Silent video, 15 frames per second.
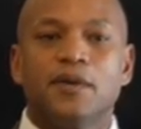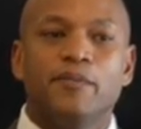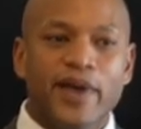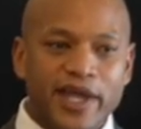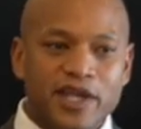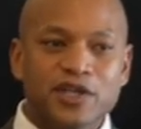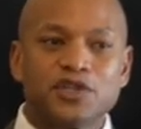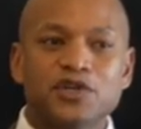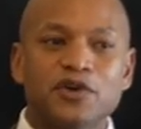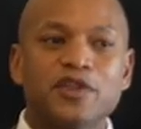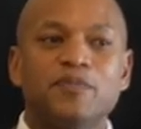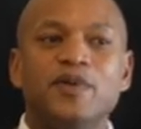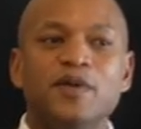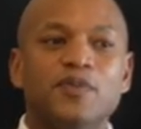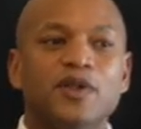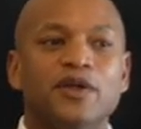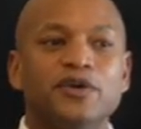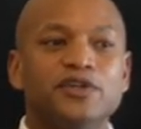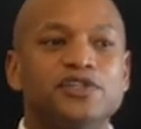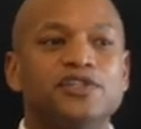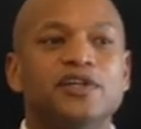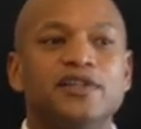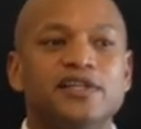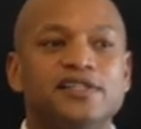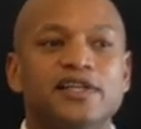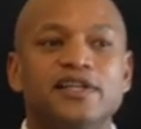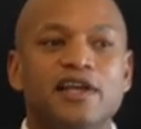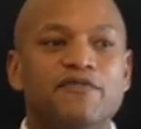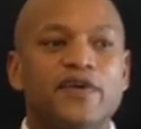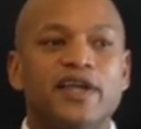Making sure that people understood the
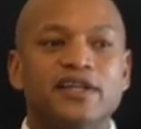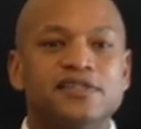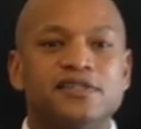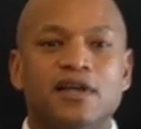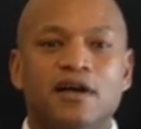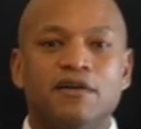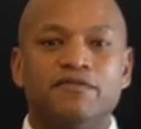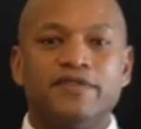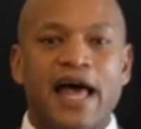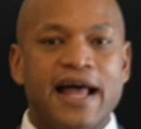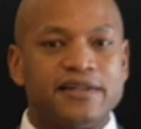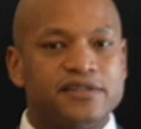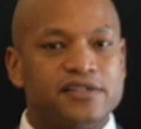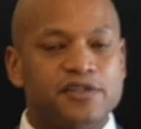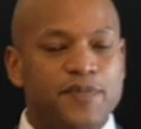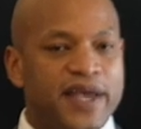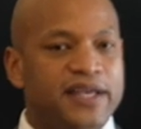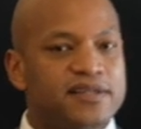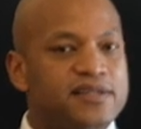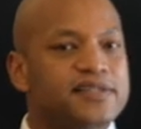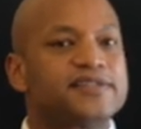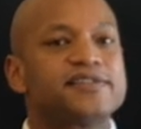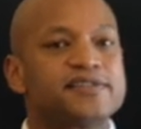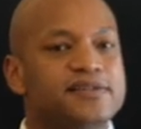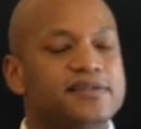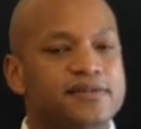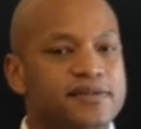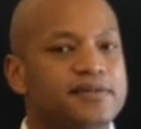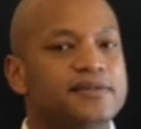significance of that space.